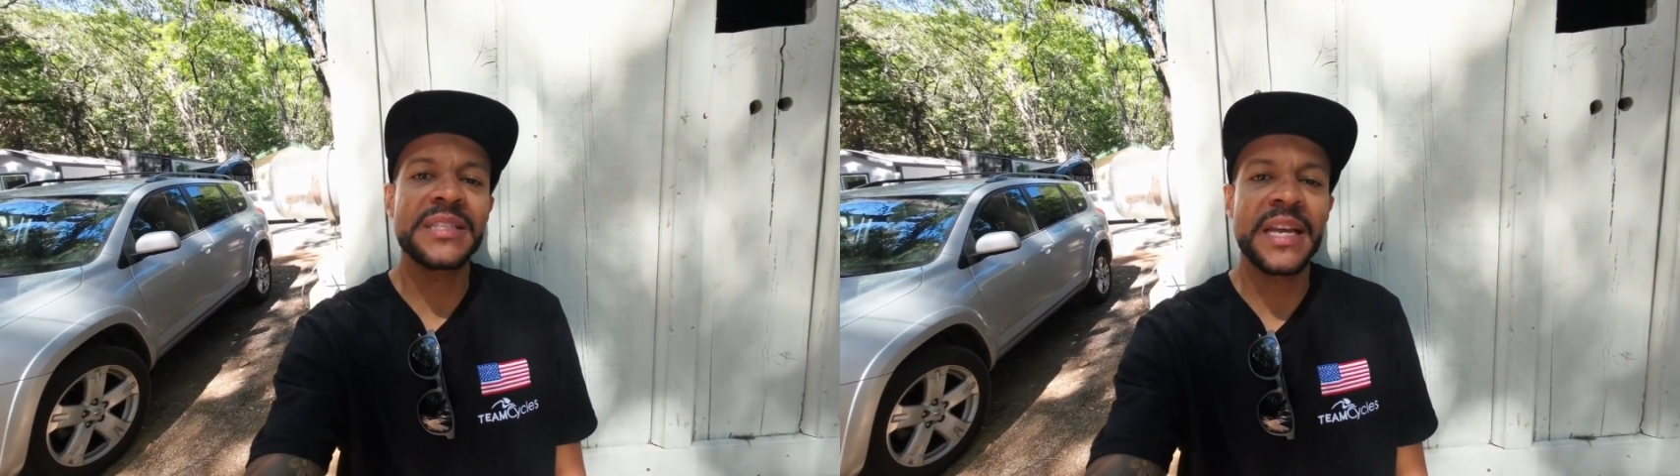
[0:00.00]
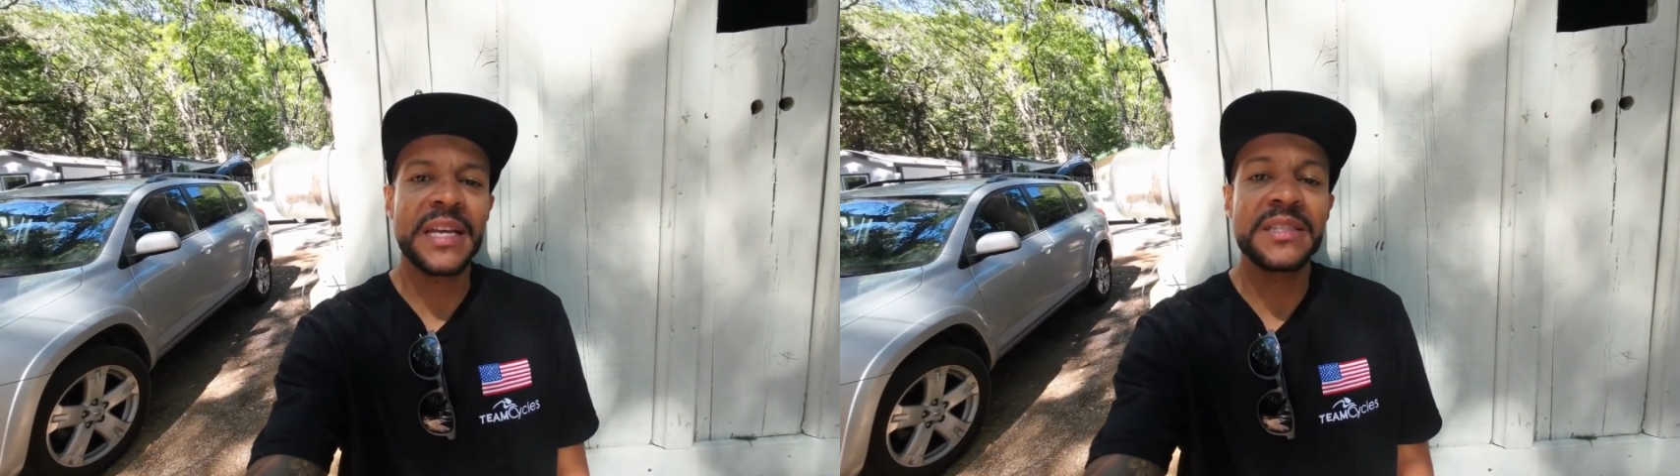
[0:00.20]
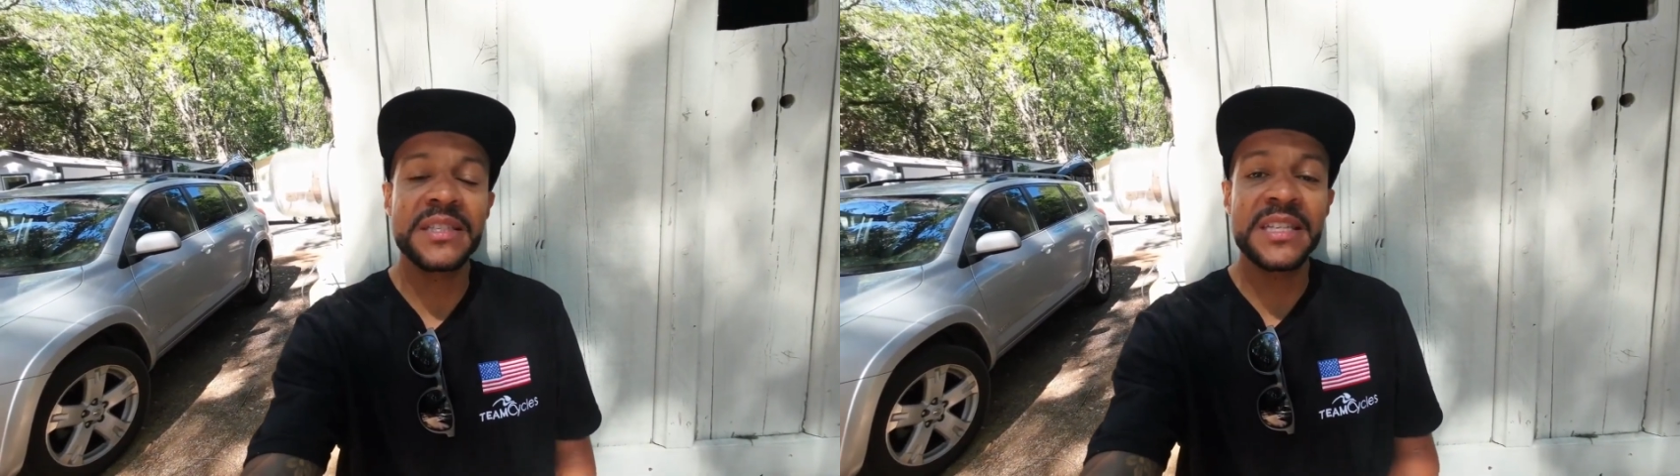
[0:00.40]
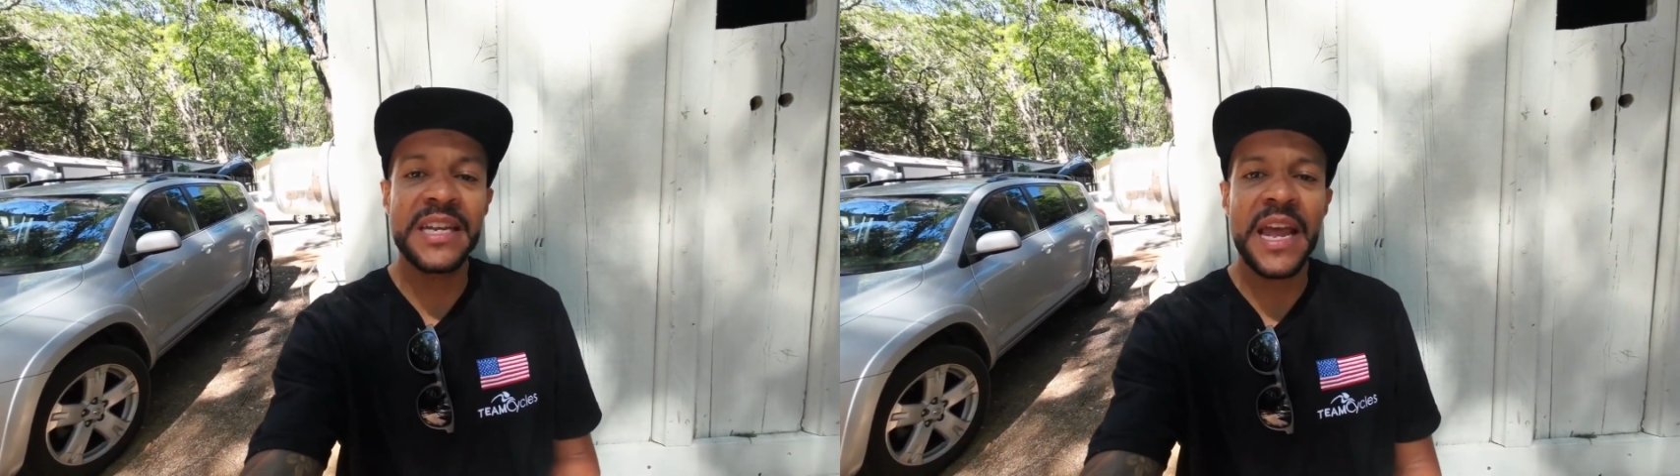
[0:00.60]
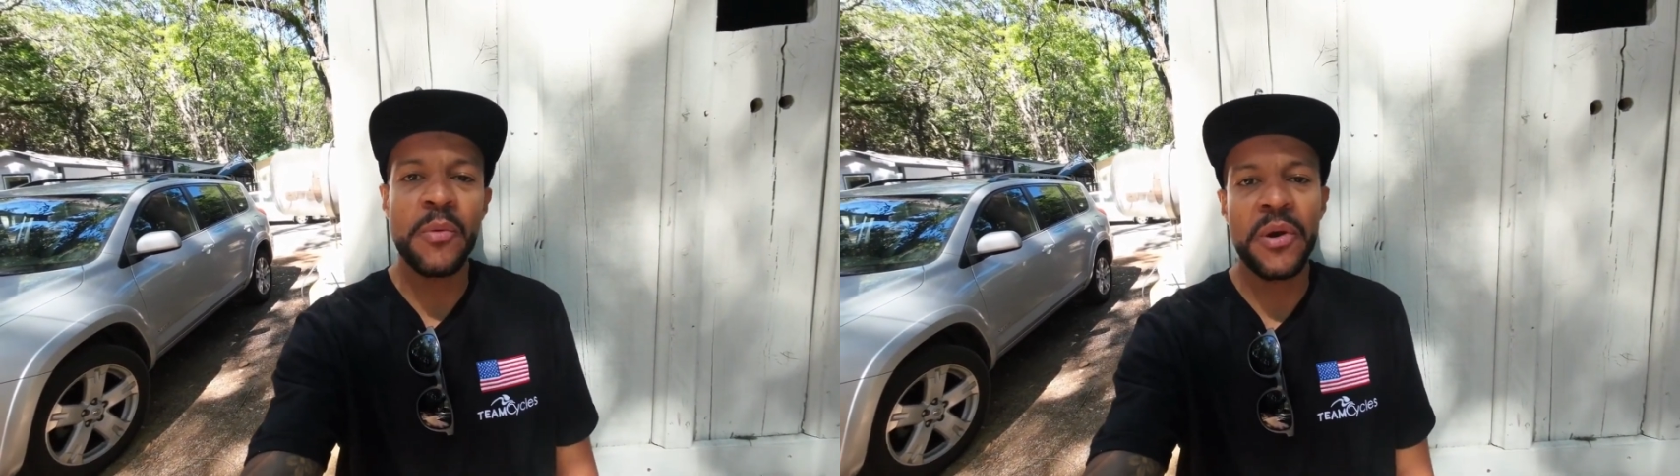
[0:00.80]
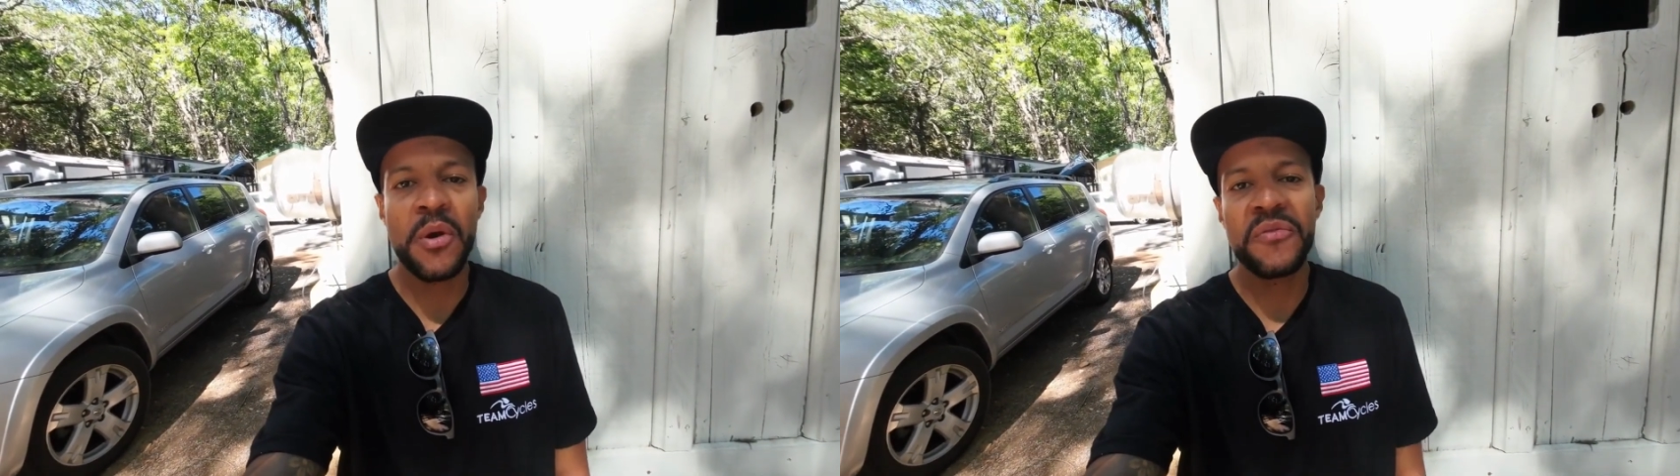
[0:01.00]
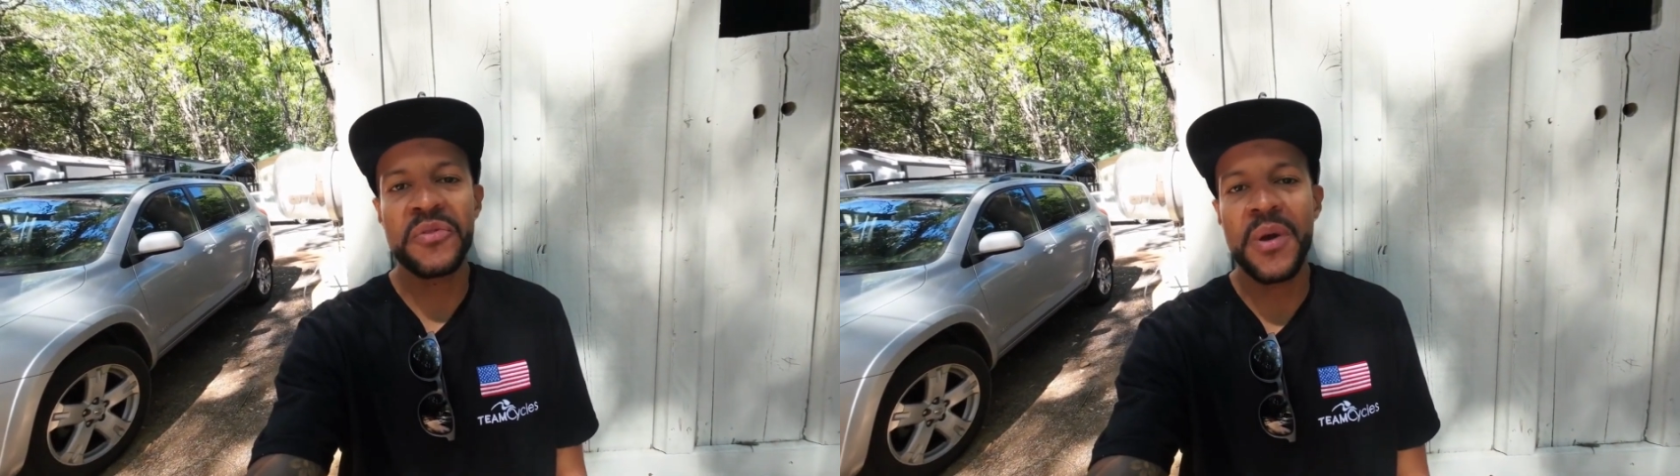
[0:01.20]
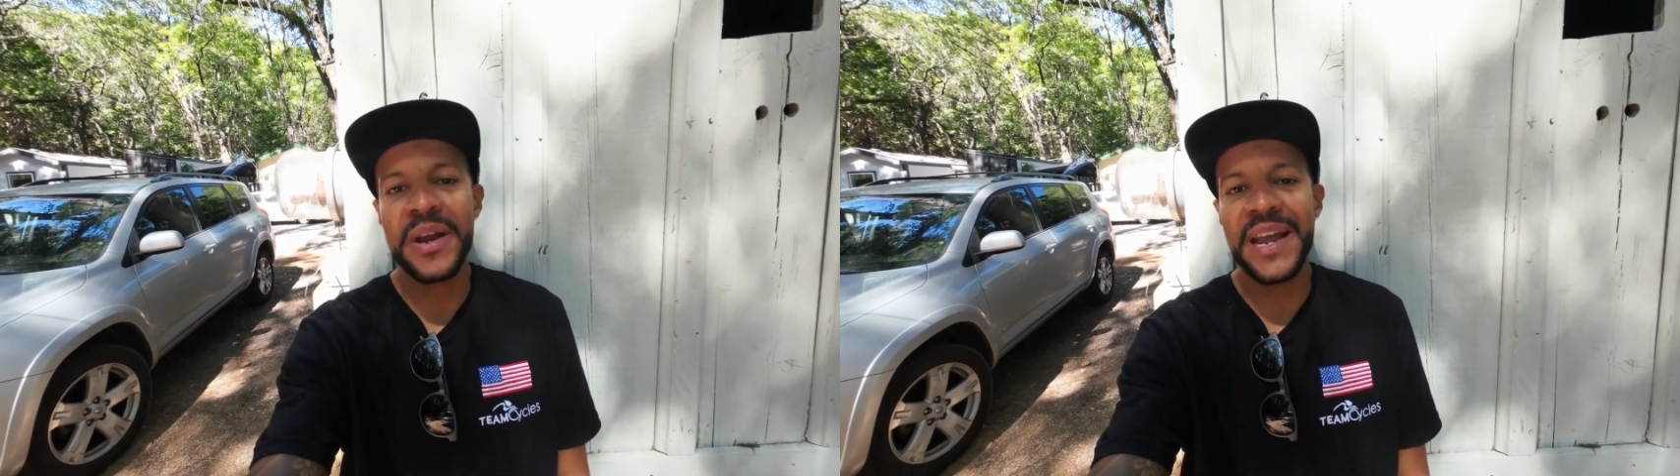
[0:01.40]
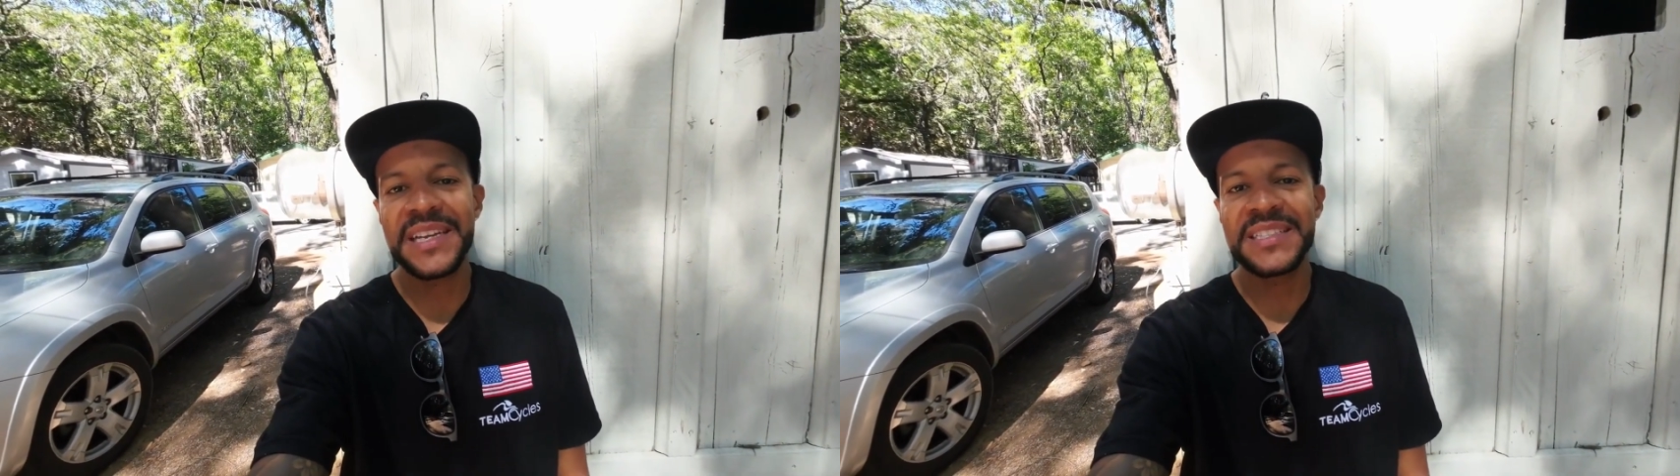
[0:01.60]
here so today we're off to our next